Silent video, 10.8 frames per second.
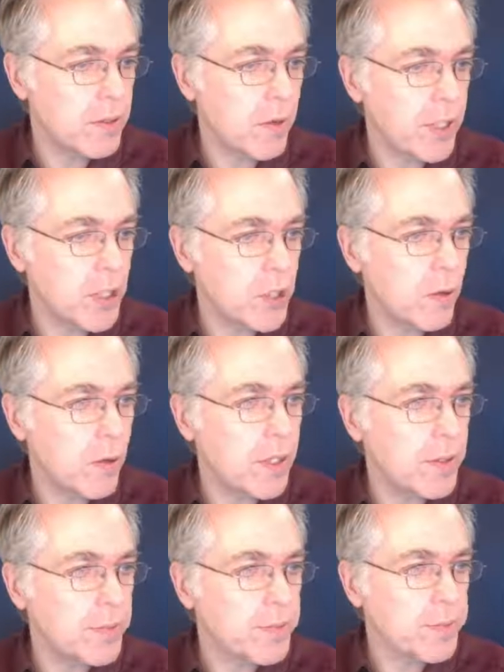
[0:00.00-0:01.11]
short,
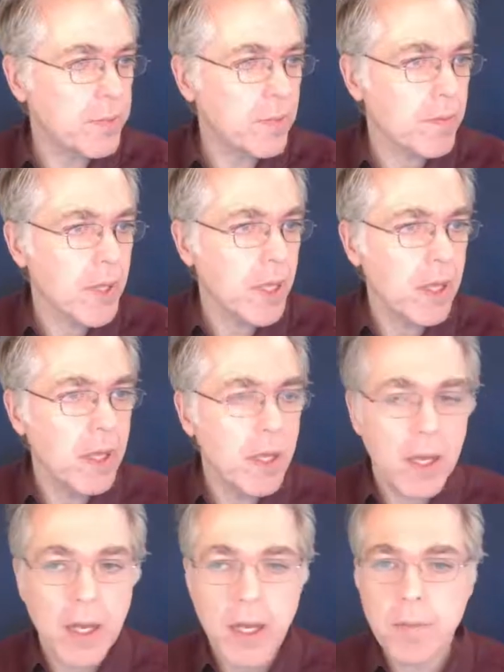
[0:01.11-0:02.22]

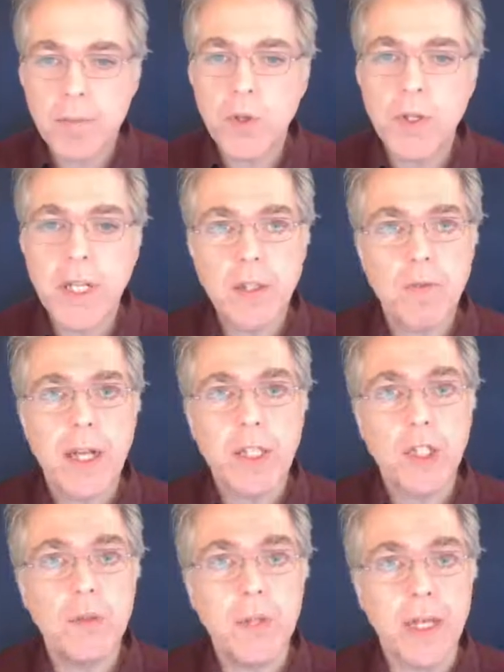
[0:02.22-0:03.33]
you need the right
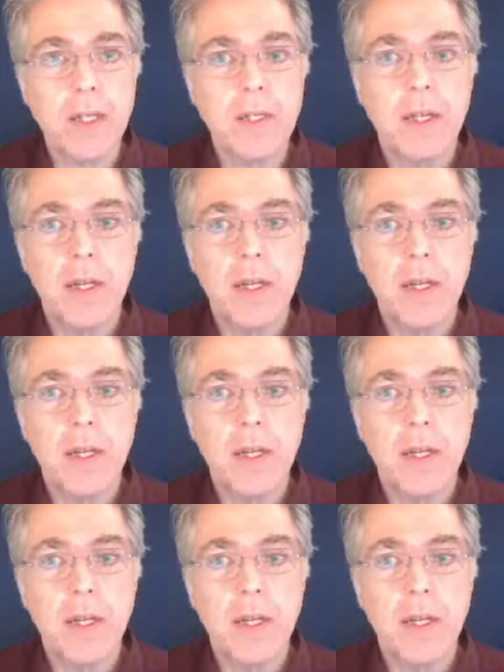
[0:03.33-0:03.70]
tuning